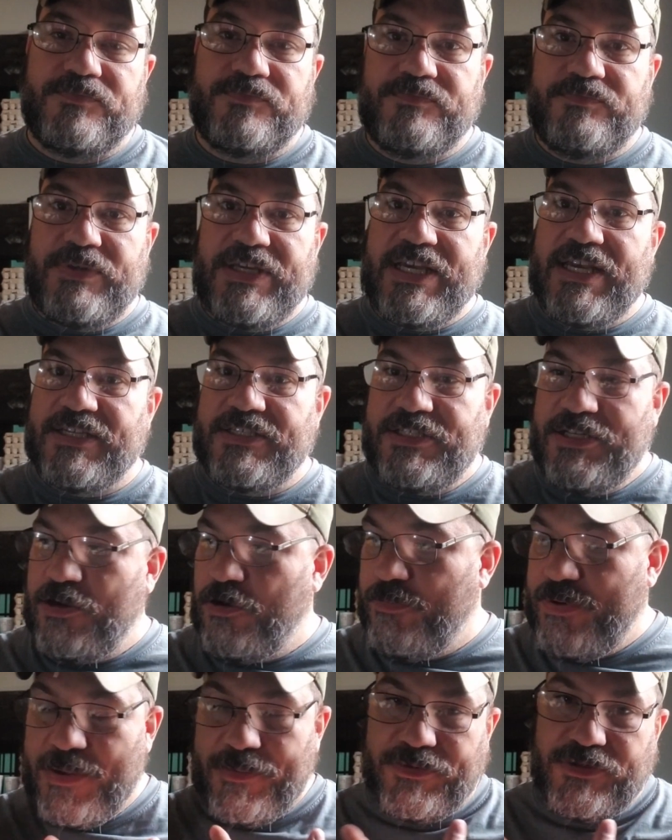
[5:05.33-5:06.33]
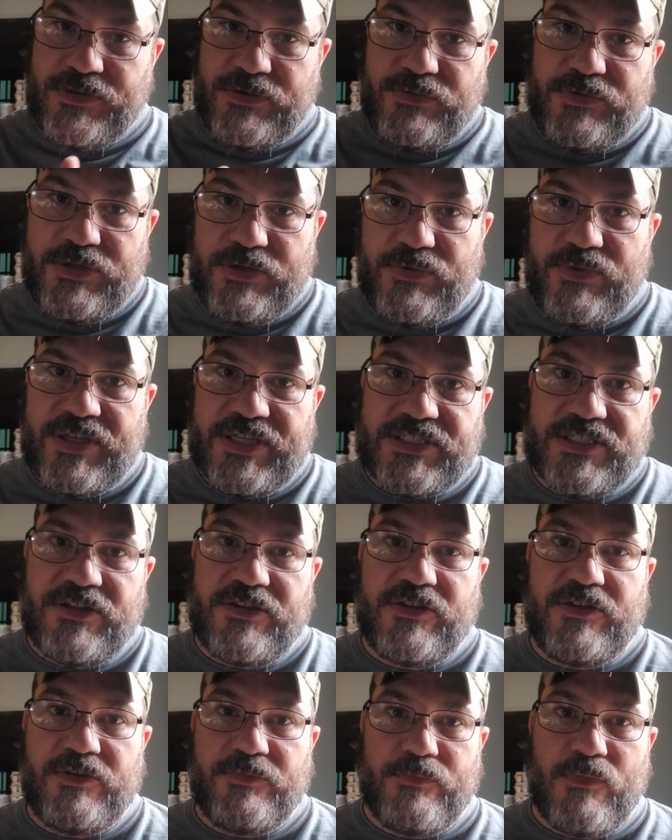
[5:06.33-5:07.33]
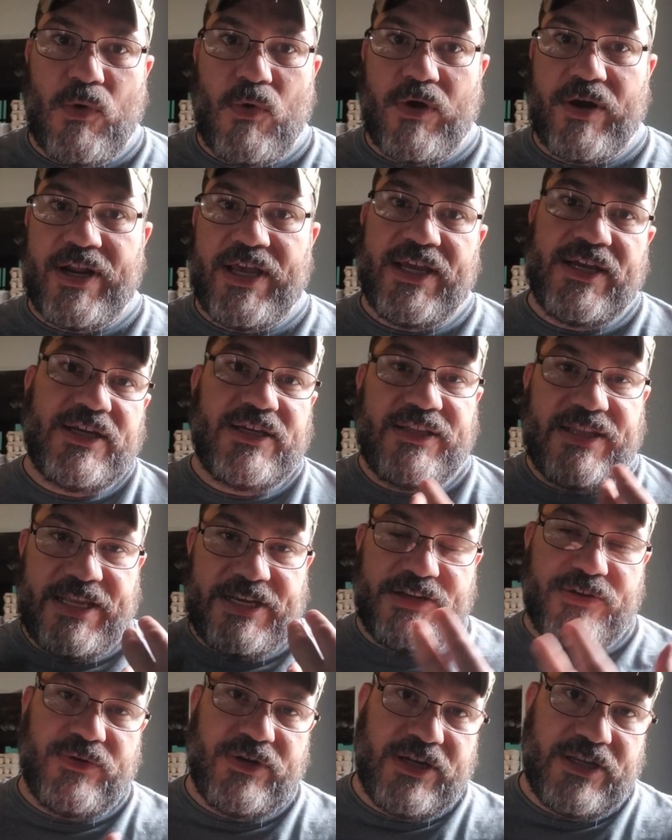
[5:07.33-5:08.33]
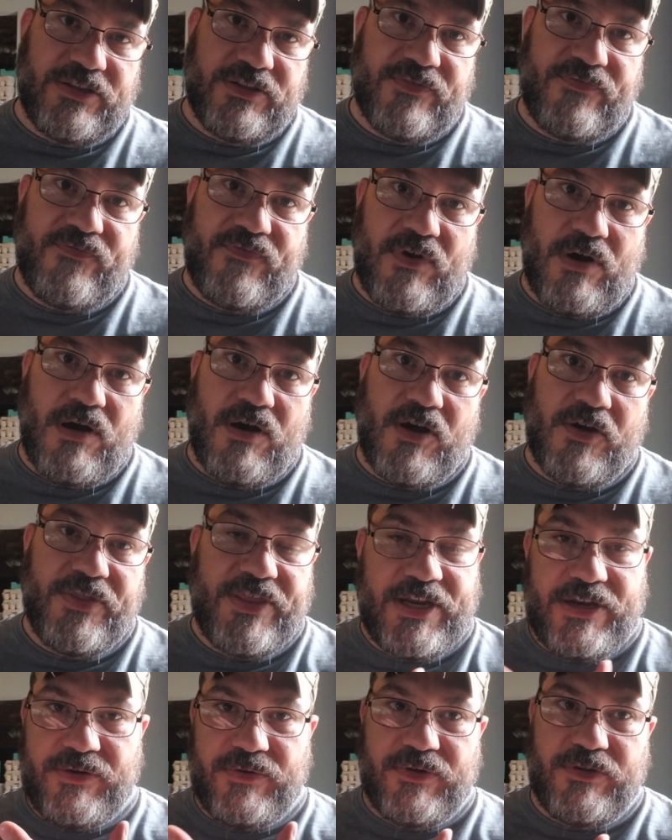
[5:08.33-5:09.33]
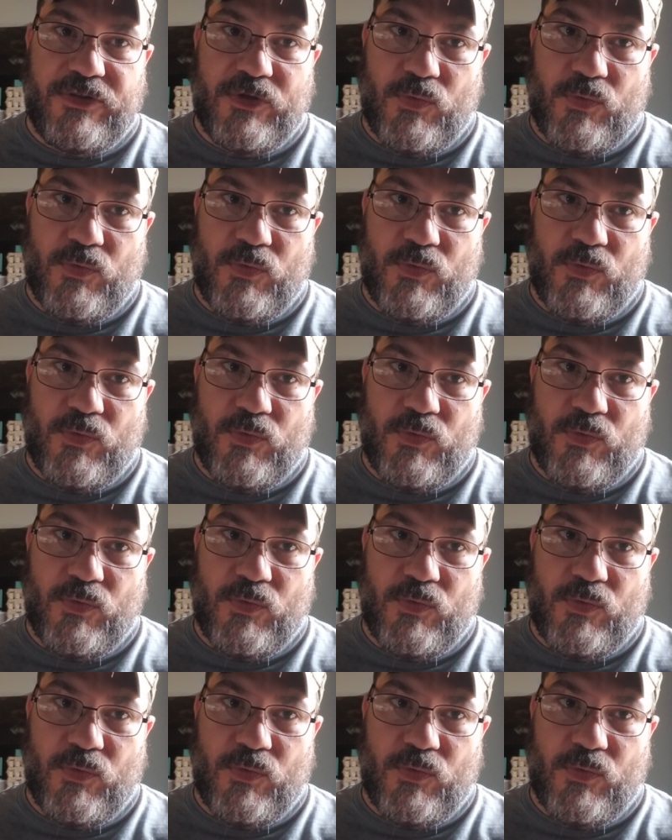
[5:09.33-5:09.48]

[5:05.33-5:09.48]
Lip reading: because people do this in the morning, they do it in the fall, they do it in the